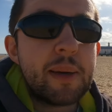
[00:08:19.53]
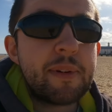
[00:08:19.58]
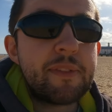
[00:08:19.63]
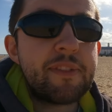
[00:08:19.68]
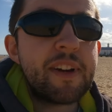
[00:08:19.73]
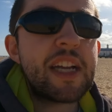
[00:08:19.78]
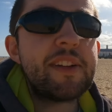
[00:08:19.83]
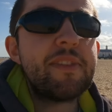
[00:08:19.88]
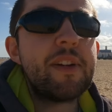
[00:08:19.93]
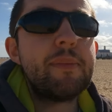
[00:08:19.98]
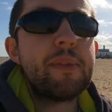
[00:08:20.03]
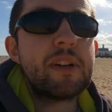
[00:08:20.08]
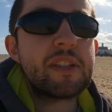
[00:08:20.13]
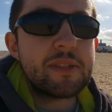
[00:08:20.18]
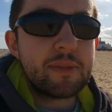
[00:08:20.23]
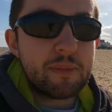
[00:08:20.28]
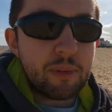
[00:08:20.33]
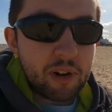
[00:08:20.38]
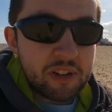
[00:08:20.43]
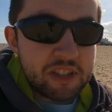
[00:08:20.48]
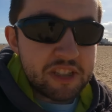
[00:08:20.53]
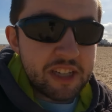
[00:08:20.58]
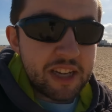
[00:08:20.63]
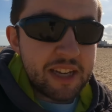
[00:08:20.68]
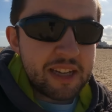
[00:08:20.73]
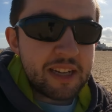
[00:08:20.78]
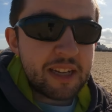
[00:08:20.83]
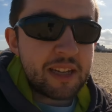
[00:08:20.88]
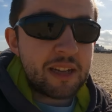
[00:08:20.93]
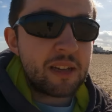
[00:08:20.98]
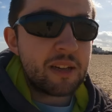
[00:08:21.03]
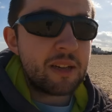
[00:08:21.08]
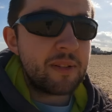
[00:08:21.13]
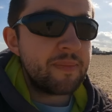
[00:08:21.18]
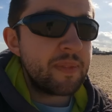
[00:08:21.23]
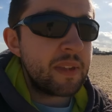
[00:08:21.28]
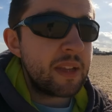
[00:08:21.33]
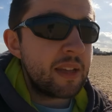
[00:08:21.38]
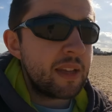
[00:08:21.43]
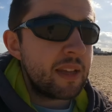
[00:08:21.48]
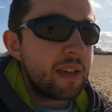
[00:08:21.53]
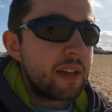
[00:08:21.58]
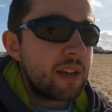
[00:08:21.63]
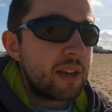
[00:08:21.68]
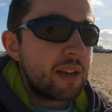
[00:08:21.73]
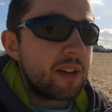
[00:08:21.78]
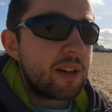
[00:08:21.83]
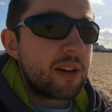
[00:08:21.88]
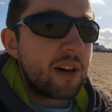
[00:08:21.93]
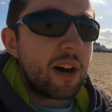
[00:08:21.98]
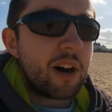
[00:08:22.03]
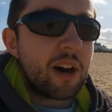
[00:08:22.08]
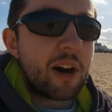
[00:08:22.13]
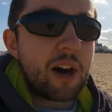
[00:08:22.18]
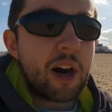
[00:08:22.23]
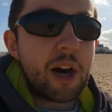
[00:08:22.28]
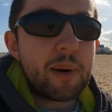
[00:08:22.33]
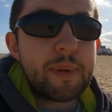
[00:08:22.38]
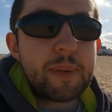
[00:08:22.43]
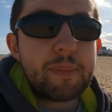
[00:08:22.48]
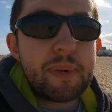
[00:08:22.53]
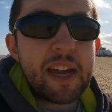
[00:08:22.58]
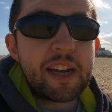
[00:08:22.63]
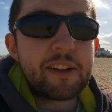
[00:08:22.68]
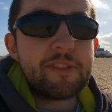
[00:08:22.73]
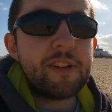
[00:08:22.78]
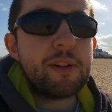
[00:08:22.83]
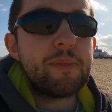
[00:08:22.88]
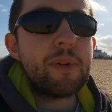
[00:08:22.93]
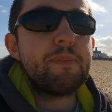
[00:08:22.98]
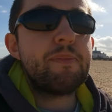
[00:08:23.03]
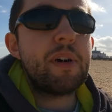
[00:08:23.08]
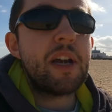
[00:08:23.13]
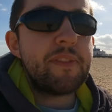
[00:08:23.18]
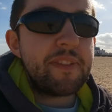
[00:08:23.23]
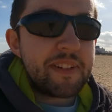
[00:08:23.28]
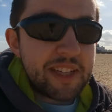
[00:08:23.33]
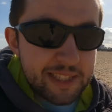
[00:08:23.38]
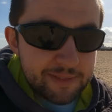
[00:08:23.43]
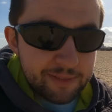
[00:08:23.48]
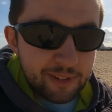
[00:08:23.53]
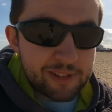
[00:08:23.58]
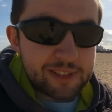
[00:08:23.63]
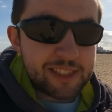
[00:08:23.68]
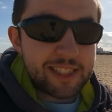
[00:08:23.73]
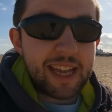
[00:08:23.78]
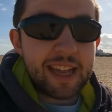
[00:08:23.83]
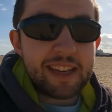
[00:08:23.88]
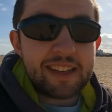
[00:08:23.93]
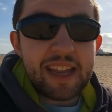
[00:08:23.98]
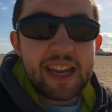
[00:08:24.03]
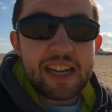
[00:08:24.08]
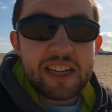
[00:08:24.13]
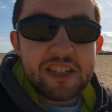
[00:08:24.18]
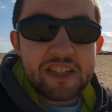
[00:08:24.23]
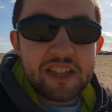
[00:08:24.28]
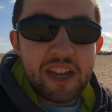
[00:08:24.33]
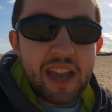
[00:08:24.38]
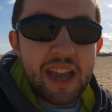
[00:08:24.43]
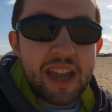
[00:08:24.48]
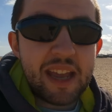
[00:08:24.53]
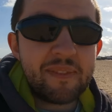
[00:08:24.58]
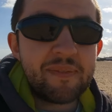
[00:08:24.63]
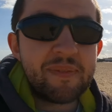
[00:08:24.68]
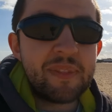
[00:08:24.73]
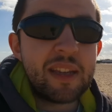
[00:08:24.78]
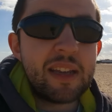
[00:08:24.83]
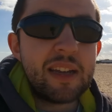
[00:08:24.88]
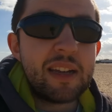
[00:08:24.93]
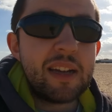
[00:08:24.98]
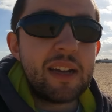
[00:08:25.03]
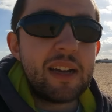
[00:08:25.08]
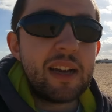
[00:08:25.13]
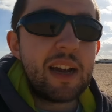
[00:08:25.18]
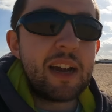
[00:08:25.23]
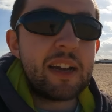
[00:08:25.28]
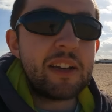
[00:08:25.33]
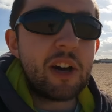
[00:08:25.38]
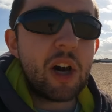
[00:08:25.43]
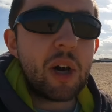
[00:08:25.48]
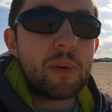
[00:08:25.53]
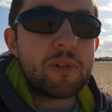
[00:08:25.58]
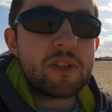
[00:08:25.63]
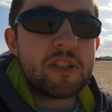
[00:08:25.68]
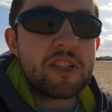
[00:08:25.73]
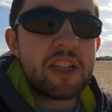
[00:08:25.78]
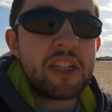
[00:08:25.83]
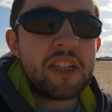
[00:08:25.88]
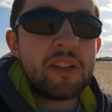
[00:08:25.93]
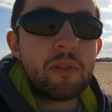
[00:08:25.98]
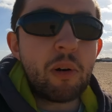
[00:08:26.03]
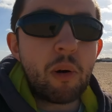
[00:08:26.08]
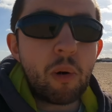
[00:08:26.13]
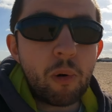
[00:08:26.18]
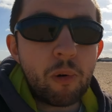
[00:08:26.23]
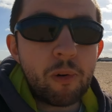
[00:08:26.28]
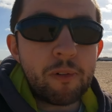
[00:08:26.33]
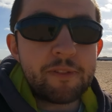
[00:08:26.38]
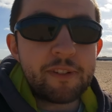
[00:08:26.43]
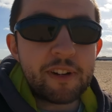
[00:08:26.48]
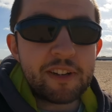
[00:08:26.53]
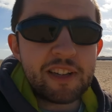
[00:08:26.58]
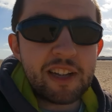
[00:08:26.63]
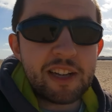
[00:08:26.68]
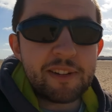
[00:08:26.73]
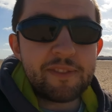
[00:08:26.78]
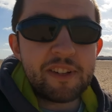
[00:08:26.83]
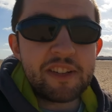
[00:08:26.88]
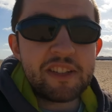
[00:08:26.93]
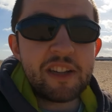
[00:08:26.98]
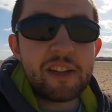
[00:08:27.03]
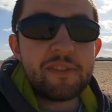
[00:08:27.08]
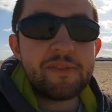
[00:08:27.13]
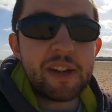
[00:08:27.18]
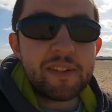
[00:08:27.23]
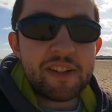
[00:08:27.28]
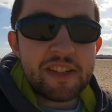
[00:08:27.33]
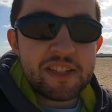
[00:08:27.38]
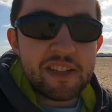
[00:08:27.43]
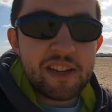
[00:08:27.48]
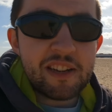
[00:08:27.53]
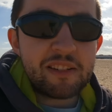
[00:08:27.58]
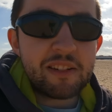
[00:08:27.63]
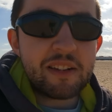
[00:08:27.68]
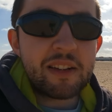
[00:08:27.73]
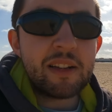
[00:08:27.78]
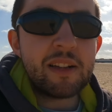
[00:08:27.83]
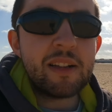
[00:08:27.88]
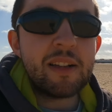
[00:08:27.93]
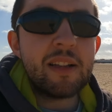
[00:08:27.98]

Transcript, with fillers: But thank you very much for watching. I'll be back filming both of these vlogs again next year, and I will see you all for another video very soon.